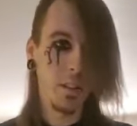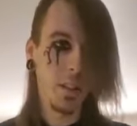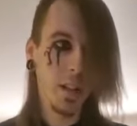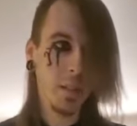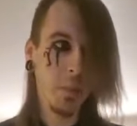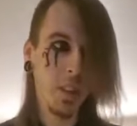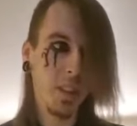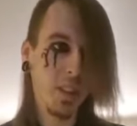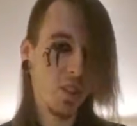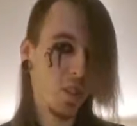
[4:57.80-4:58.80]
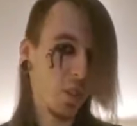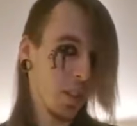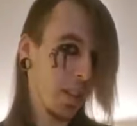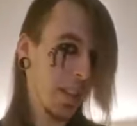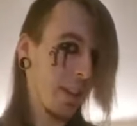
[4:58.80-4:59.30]
That's because you're
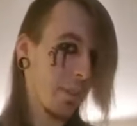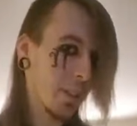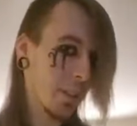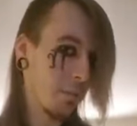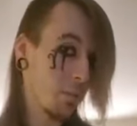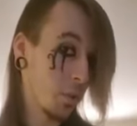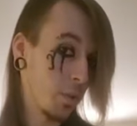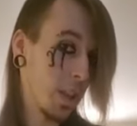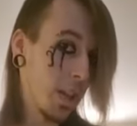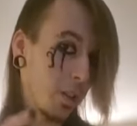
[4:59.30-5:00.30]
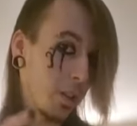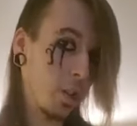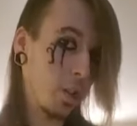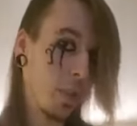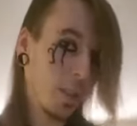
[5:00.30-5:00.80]
allowing them to tell
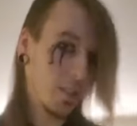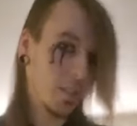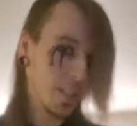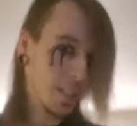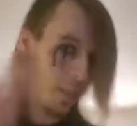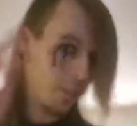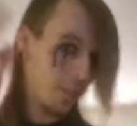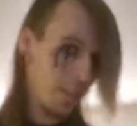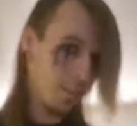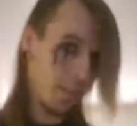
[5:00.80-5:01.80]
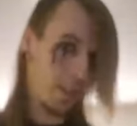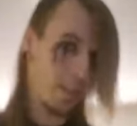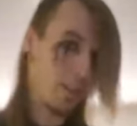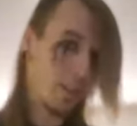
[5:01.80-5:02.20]
you, because that's how they think.